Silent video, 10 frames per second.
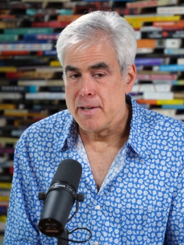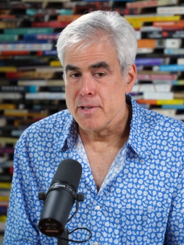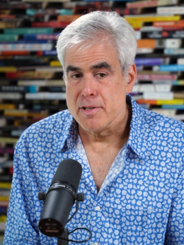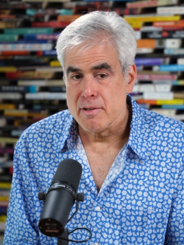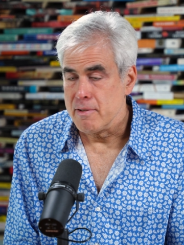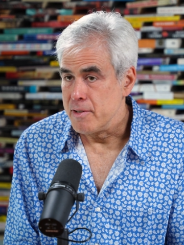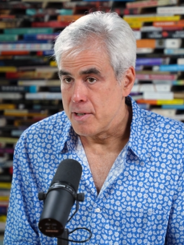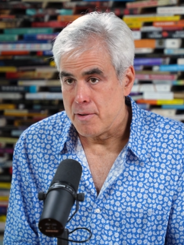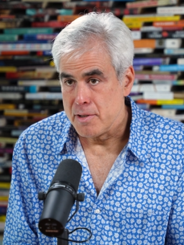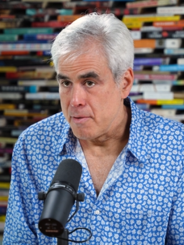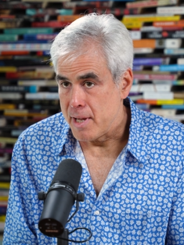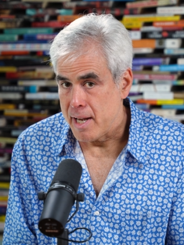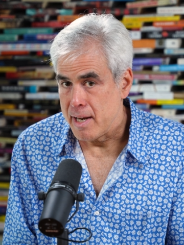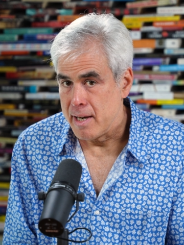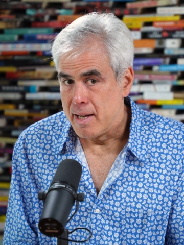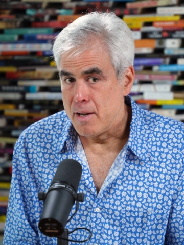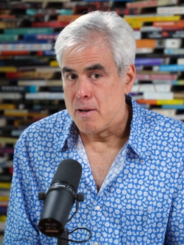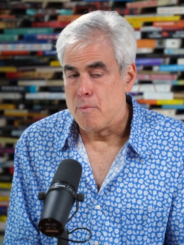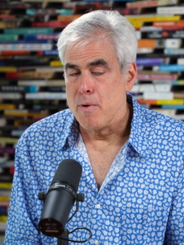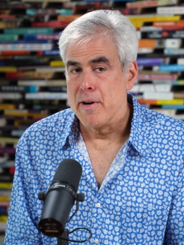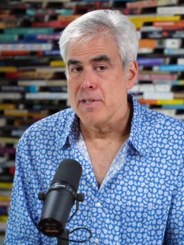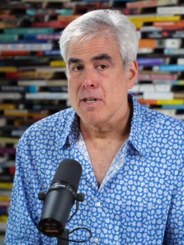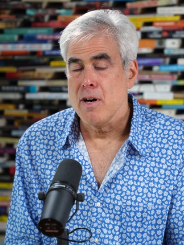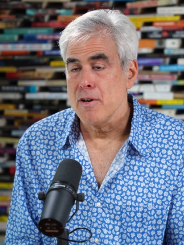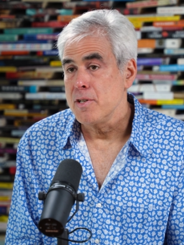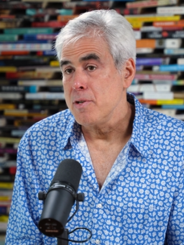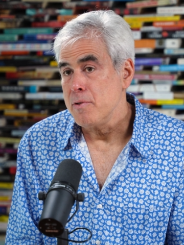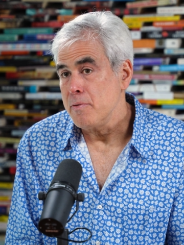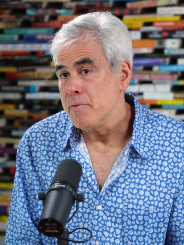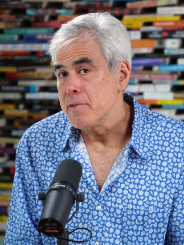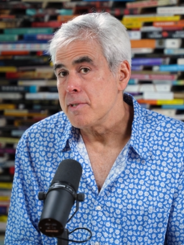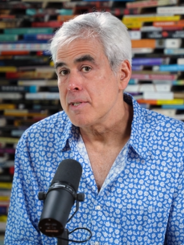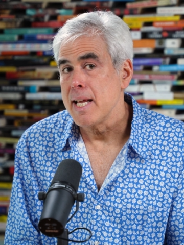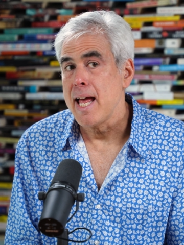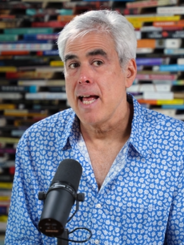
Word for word: literature shows you that, whereas cartoons